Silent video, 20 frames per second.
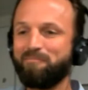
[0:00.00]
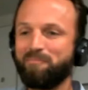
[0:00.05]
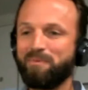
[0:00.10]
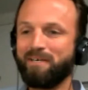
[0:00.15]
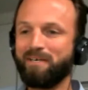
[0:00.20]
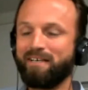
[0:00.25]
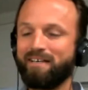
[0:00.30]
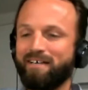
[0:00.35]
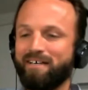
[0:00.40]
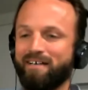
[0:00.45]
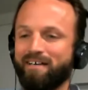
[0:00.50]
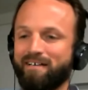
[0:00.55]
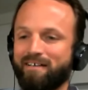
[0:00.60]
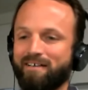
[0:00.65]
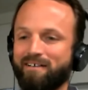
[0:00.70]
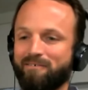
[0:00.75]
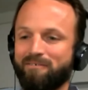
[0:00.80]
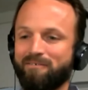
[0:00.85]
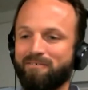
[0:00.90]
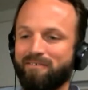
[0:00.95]
But uh,
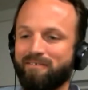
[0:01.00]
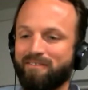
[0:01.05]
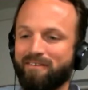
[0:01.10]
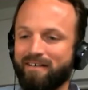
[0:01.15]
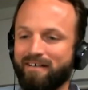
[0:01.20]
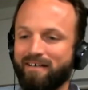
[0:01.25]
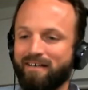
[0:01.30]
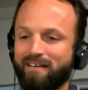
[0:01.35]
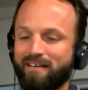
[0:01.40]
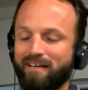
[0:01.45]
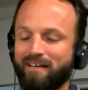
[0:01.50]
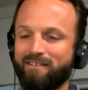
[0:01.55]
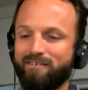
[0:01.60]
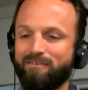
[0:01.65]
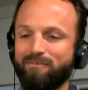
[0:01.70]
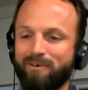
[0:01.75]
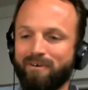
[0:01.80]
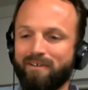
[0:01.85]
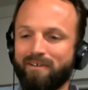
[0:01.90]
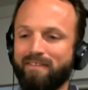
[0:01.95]
I
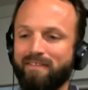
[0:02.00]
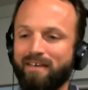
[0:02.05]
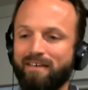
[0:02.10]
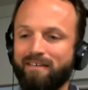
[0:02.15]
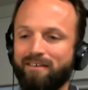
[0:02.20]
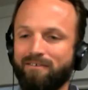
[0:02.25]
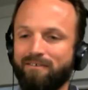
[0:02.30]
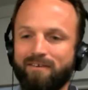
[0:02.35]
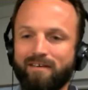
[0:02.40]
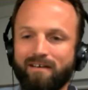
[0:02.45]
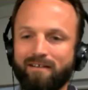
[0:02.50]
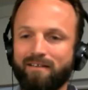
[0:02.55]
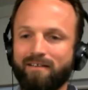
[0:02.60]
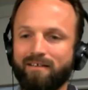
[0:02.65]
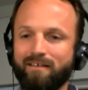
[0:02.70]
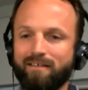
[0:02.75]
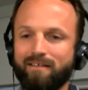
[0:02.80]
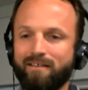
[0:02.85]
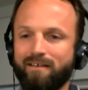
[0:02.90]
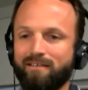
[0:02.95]
do want to thank you, Kelly.